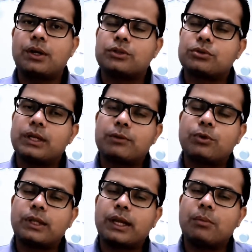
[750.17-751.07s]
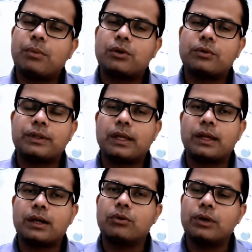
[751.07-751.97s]
So therefore, they come out with a
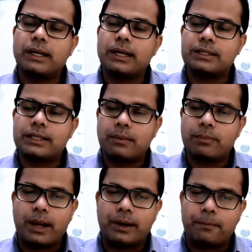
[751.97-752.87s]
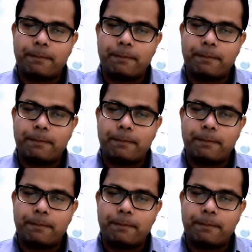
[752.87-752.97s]
golden handshake plan.